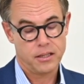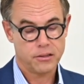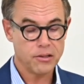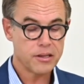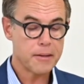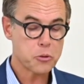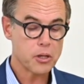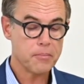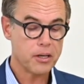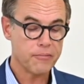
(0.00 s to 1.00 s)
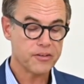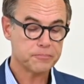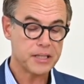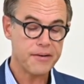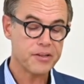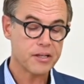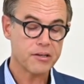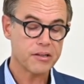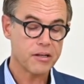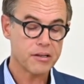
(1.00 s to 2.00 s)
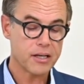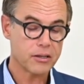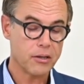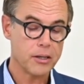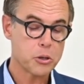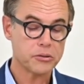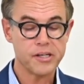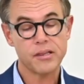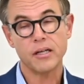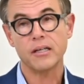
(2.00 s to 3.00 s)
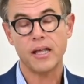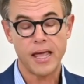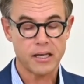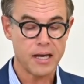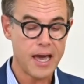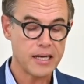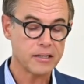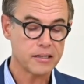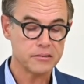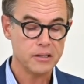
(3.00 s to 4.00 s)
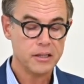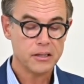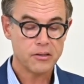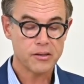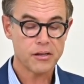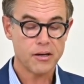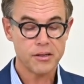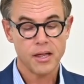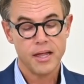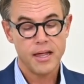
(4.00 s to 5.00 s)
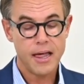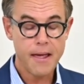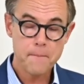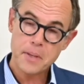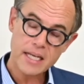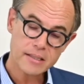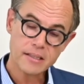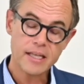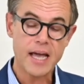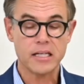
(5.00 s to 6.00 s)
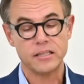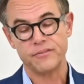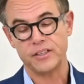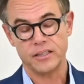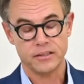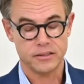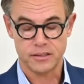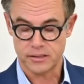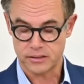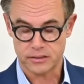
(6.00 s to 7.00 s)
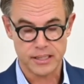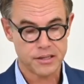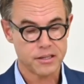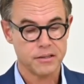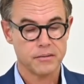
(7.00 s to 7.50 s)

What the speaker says: conceptual model with privacy concerns, technology risk, and ethical concerns, impacting negatively trust.